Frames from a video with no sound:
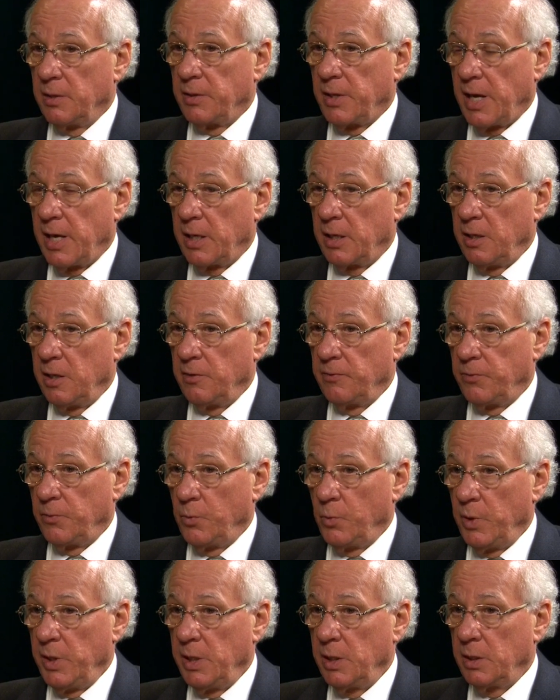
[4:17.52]
that if
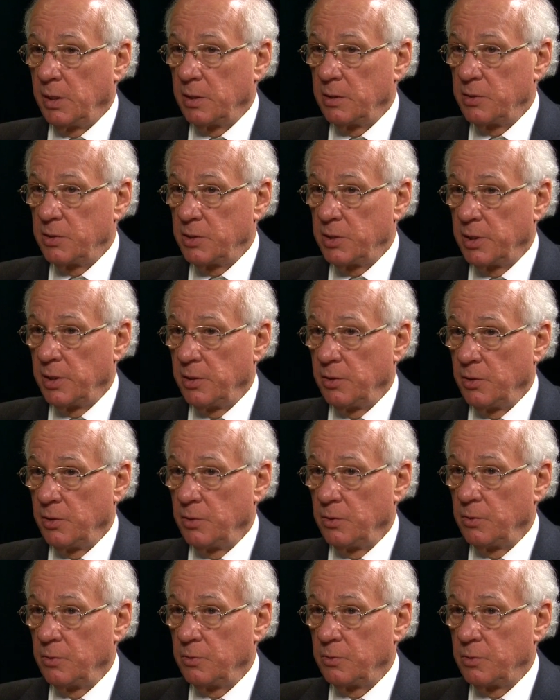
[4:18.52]
we
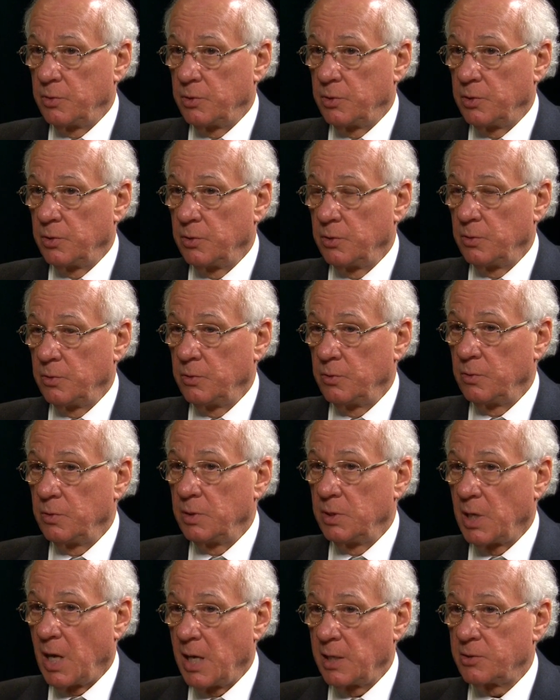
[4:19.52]
continue to
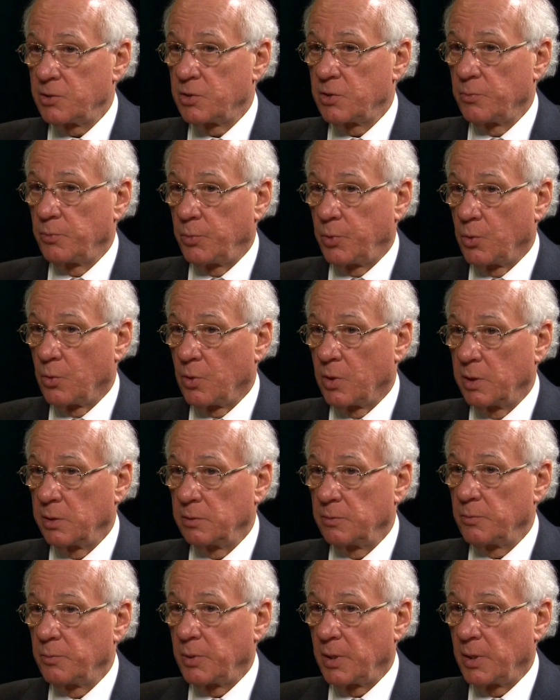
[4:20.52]
not support